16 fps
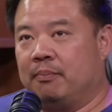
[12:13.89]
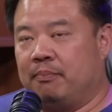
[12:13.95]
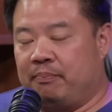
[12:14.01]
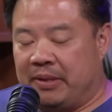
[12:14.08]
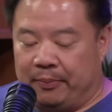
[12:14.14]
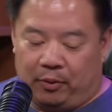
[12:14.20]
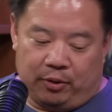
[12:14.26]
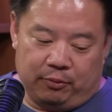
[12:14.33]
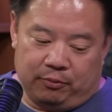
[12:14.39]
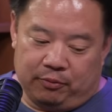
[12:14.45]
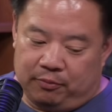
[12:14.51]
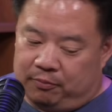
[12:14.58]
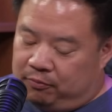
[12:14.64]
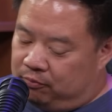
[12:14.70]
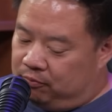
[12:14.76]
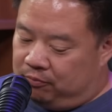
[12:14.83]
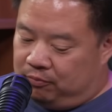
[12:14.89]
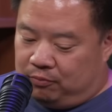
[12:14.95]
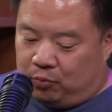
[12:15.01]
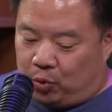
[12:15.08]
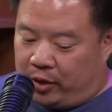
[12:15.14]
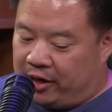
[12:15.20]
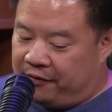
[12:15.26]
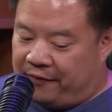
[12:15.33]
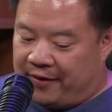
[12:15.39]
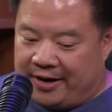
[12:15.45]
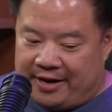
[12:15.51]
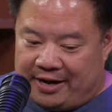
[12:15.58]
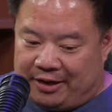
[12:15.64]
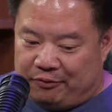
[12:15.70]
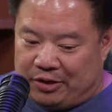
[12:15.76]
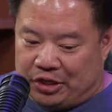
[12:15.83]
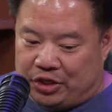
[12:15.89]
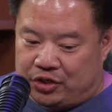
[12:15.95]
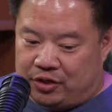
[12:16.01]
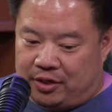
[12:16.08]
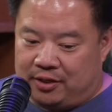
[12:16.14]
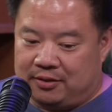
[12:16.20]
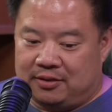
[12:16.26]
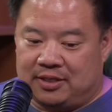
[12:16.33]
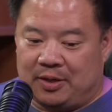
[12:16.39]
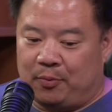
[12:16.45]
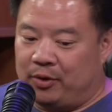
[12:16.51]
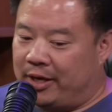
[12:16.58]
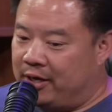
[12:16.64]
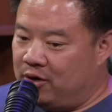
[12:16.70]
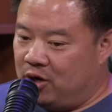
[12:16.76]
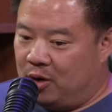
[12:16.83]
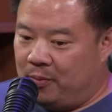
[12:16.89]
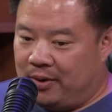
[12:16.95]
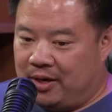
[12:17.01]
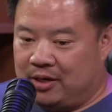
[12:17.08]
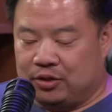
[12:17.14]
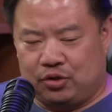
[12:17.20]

people were going to fine dining restaurant somewhere like Noma,